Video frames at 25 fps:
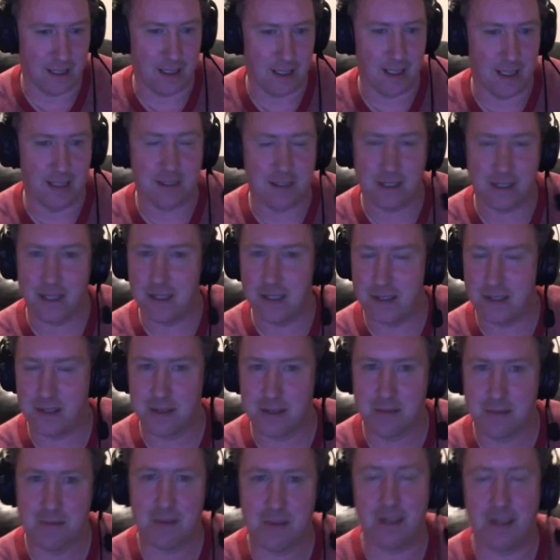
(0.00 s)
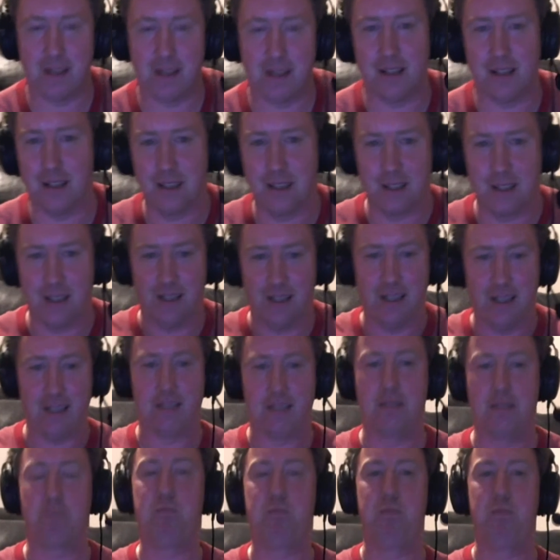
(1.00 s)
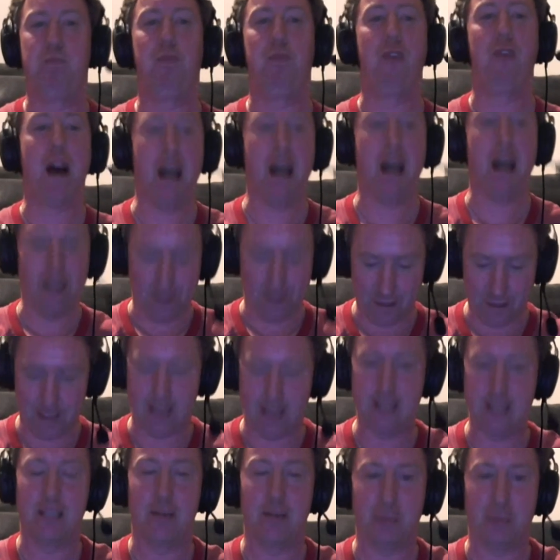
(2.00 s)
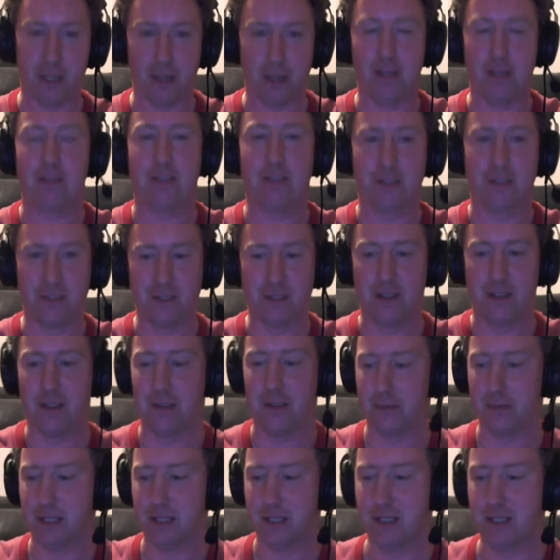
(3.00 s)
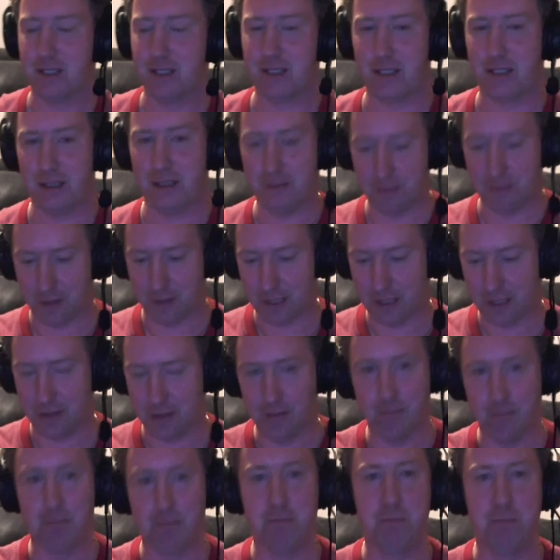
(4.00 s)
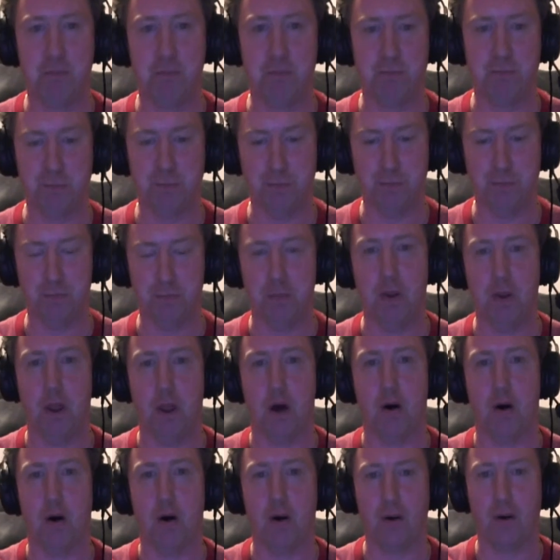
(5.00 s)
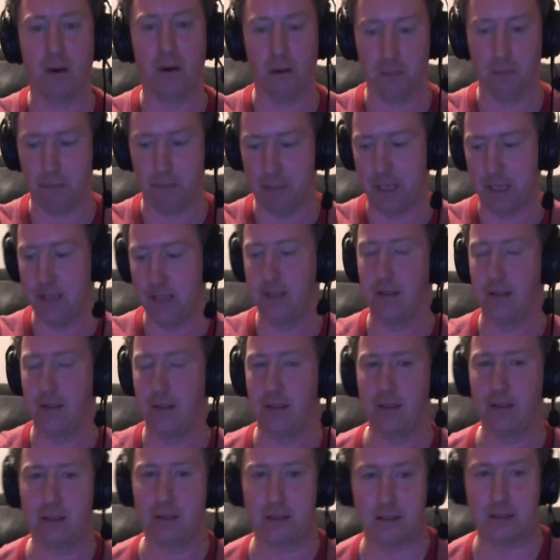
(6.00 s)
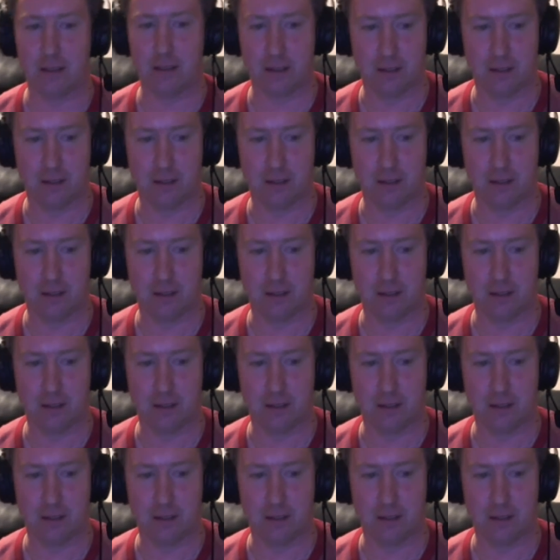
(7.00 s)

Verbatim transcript: It's it's it's that size of bollocks. Do you know what I mean? It's like fucking long, pendulous.